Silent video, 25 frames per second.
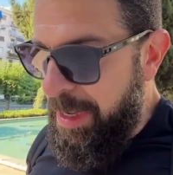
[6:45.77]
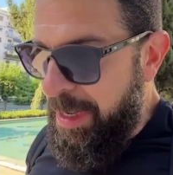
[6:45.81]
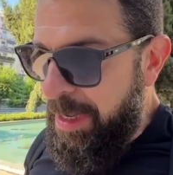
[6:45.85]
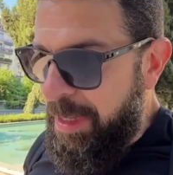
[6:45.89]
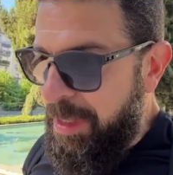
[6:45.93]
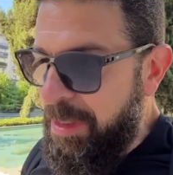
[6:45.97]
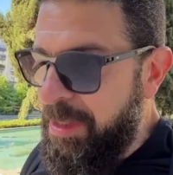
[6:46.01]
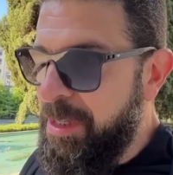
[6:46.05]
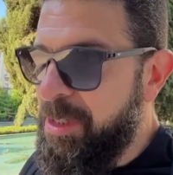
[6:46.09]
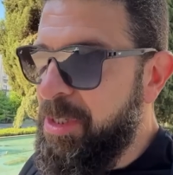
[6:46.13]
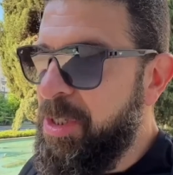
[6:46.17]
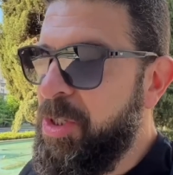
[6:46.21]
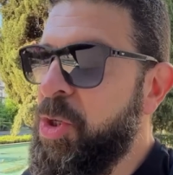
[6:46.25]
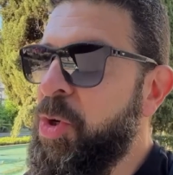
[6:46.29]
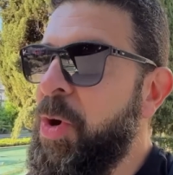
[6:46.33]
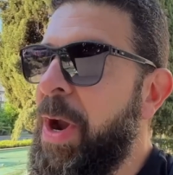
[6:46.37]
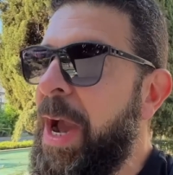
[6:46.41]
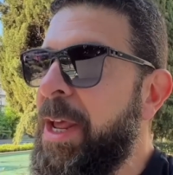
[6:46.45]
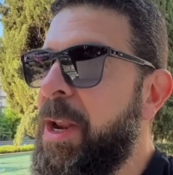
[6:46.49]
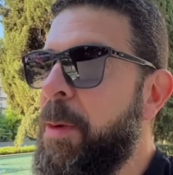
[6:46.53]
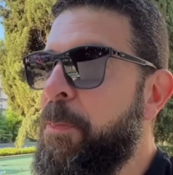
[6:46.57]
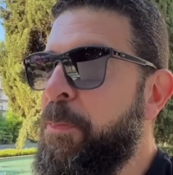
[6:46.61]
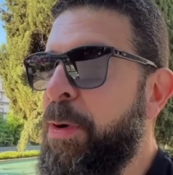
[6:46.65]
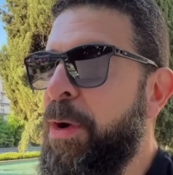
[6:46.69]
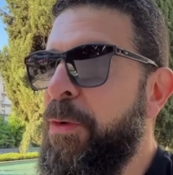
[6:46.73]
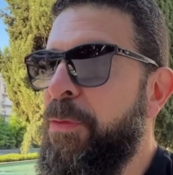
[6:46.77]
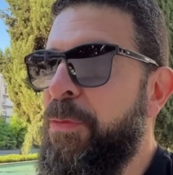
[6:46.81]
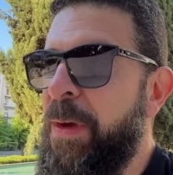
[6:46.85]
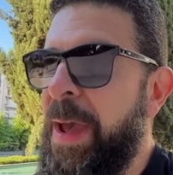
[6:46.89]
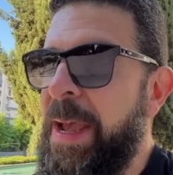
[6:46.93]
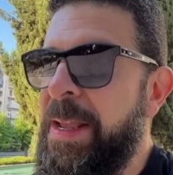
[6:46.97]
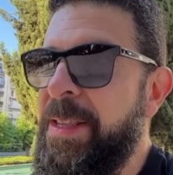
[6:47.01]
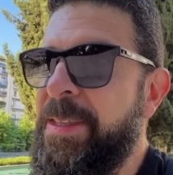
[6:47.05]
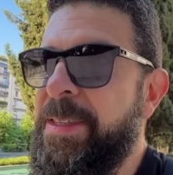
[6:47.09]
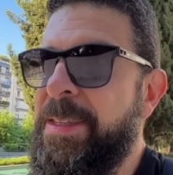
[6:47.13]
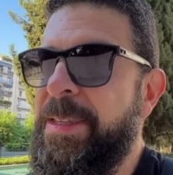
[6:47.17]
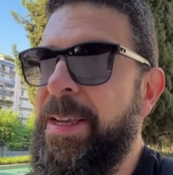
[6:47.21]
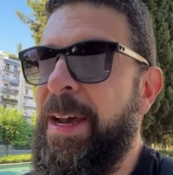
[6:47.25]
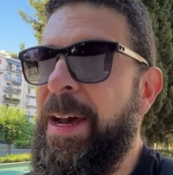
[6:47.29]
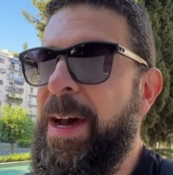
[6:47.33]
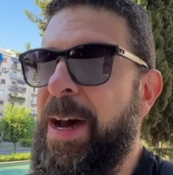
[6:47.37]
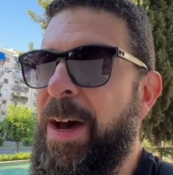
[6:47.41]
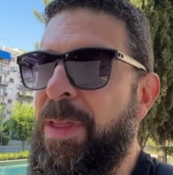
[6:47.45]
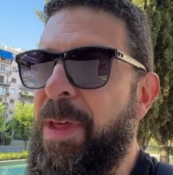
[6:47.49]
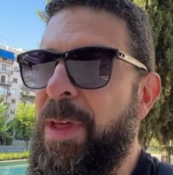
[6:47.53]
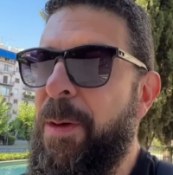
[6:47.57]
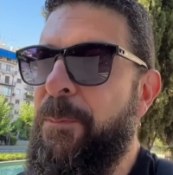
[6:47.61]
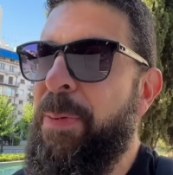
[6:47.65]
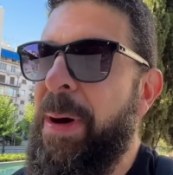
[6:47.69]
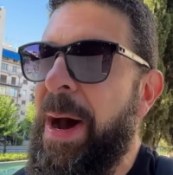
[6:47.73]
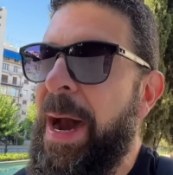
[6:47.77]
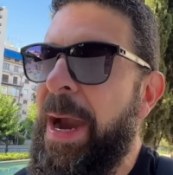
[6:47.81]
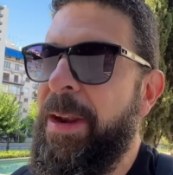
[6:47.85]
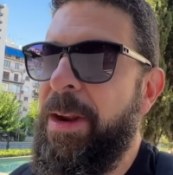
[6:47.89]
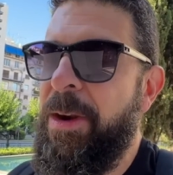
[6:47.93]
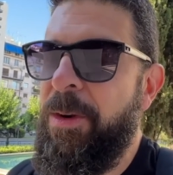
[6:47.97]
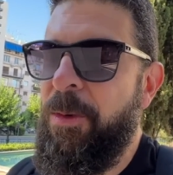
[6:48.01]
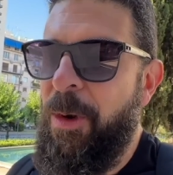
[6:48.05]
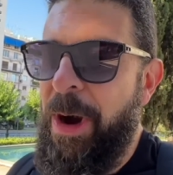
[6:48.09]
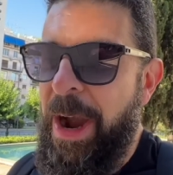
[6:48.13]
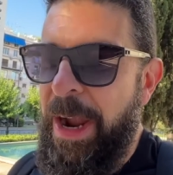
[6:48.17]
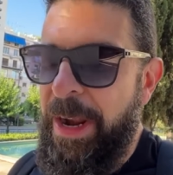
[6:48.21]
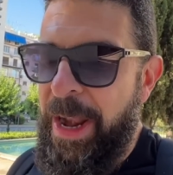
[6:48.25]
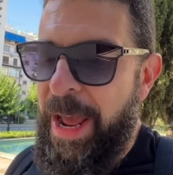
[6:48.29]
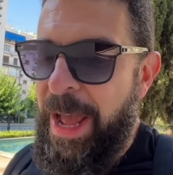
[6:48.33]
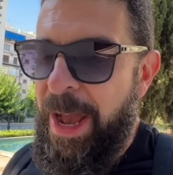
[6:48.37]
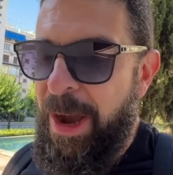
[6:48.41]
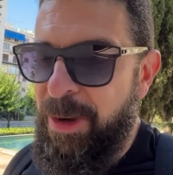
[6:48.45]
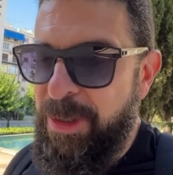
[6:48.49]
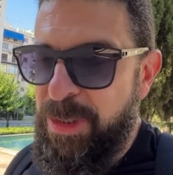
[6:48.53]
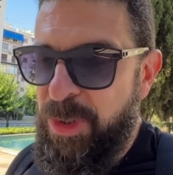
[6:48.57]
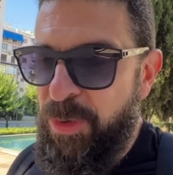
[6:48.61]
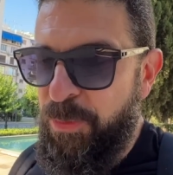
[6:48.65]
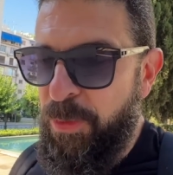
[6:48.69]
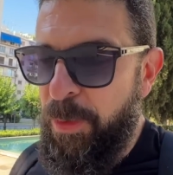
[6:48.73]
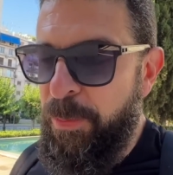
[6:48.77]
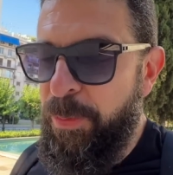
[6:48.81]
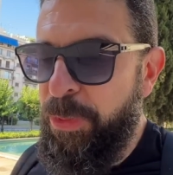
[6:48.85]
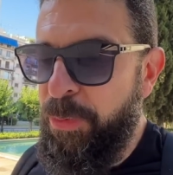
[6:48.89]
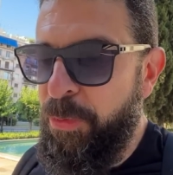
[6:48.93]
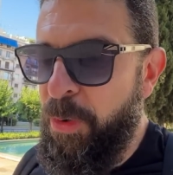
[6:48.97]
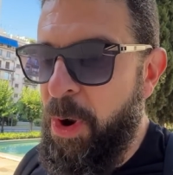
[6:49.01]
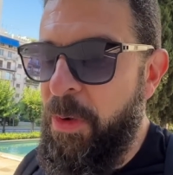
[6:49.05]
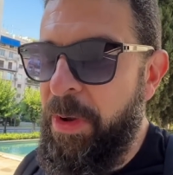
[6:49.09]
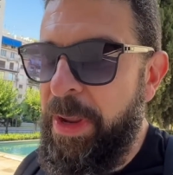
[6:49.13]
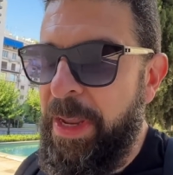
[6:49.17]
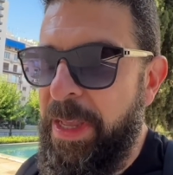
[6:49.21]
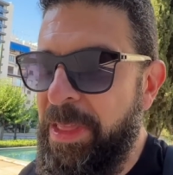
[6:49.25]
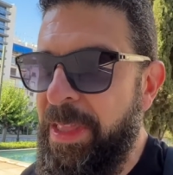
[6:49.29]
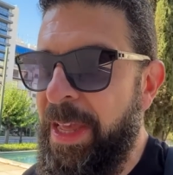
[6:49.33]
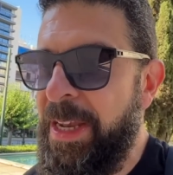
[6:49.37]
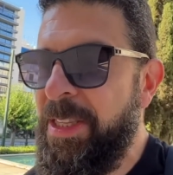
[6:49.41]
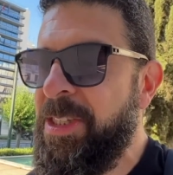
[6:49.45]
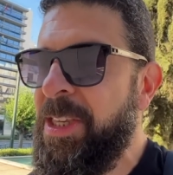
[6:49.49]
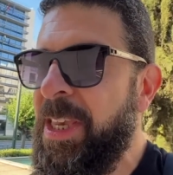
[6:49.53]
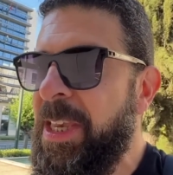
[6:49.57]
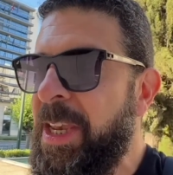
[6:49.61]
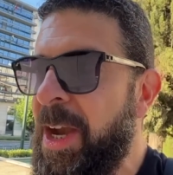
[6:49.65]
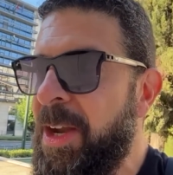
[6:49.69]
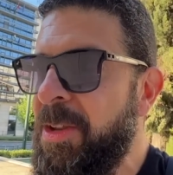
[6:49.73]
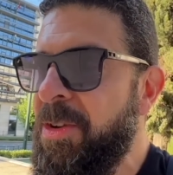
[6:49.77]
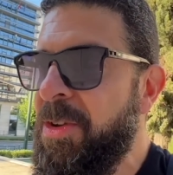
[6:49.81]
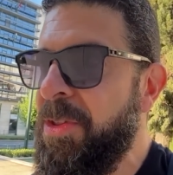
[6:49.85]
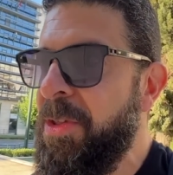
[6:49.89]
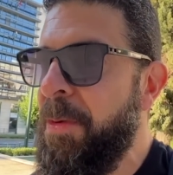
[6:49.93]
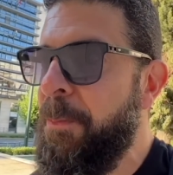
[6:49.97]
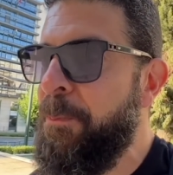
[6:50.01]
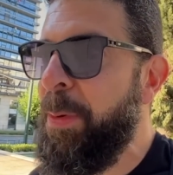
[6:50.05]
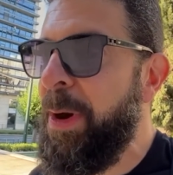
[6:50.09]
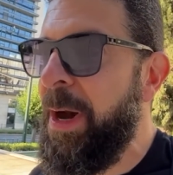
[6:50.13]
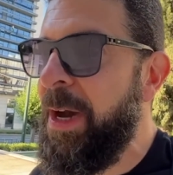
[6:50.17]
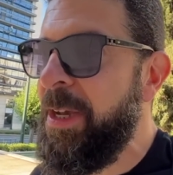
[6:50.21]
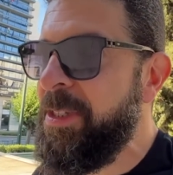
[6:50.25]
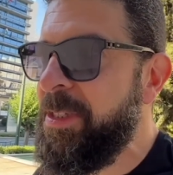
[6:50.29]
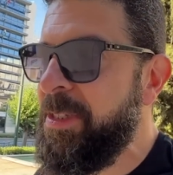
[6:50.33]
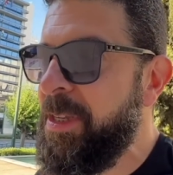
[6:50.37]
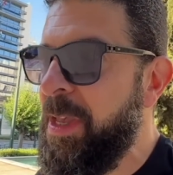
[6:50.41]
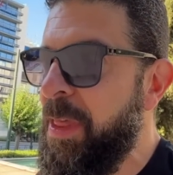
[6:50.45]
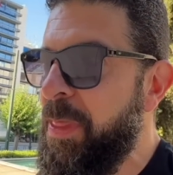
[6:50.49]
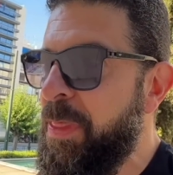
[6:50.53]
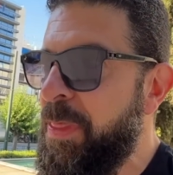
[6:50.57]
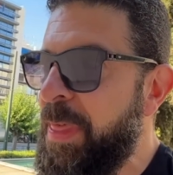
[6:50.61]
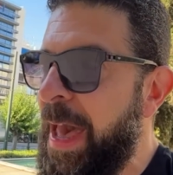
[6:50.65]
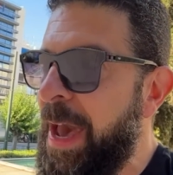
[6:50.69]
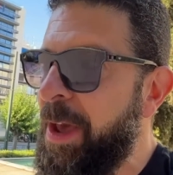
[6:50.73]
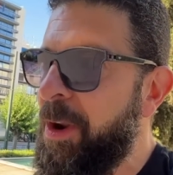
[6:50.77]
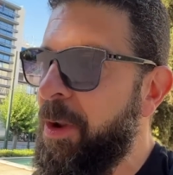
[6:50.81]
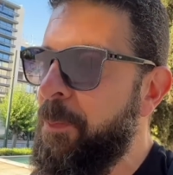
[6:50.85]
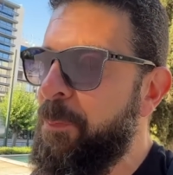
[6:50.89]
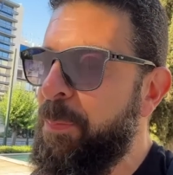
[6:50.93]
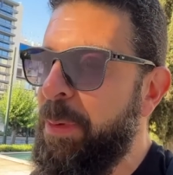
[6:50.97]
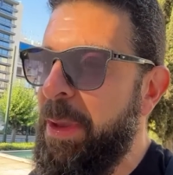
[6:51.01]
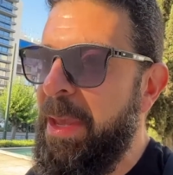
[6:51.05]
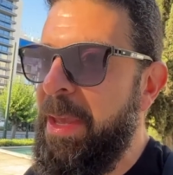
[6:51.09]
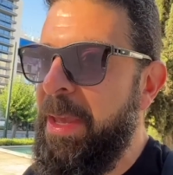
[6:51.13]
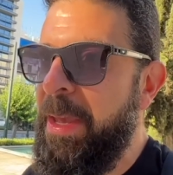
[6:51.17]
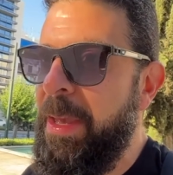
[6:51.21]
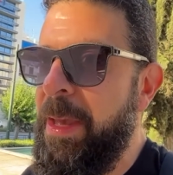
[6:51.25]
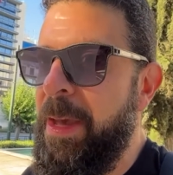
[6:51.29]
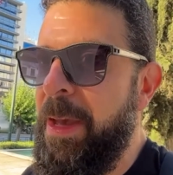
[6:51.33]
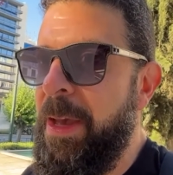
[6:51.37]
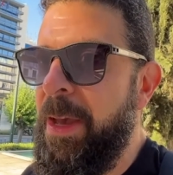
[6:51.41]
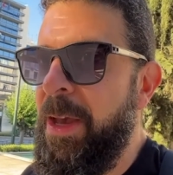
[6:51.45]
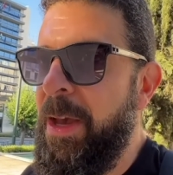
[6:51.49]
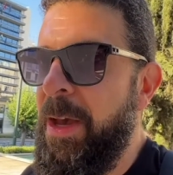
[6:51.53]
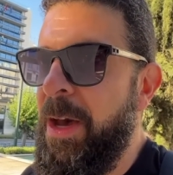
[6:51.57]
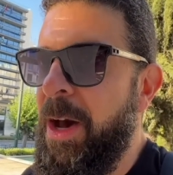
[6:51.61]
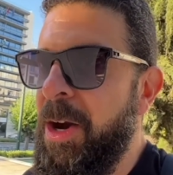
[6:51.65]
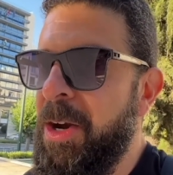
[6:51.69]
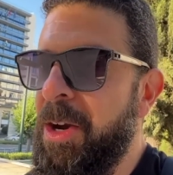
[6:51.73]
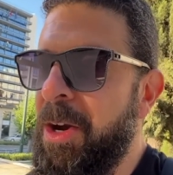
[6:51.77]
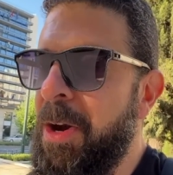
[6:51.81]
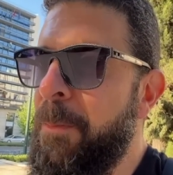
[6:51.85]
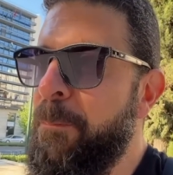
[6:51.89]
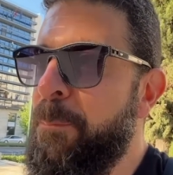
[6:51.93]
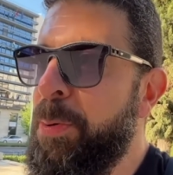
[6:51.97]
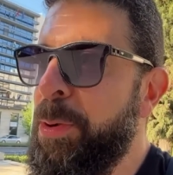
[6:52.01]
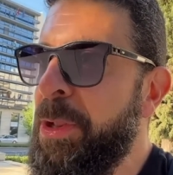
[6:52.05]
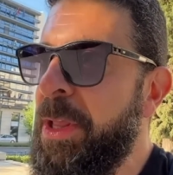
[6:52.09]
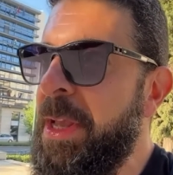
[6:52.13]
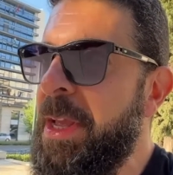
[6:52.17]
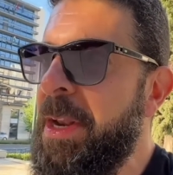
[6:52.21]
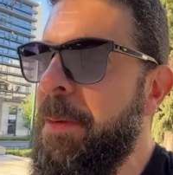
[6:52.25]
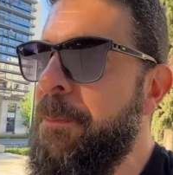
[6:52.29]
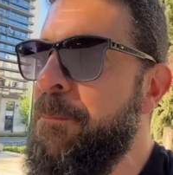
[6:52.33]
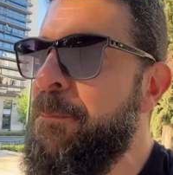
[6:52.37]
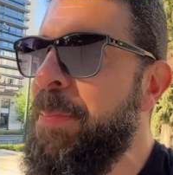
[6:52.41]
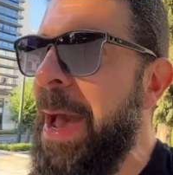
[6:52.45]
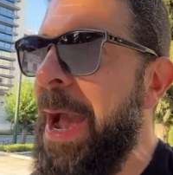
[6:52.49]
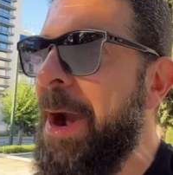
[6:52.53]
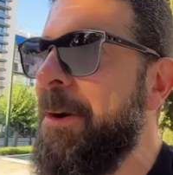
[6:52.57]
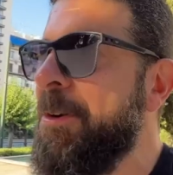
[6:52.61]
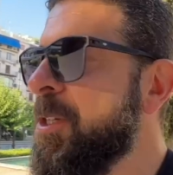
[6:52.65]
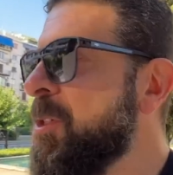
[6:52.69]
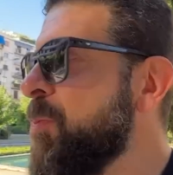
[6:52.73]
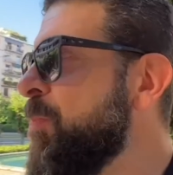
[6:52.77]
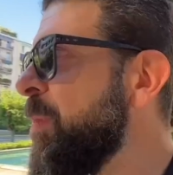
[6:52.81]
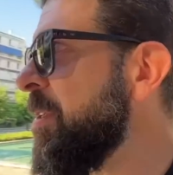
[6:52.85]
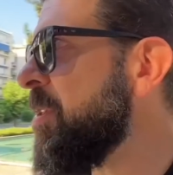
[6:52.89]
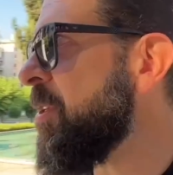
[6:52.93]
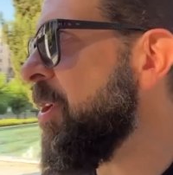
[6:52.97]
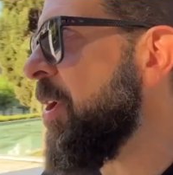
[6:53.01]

Let's try to prevent the Biden White House from throwing Zelensky under the bus. That'll be a complete embarrassment to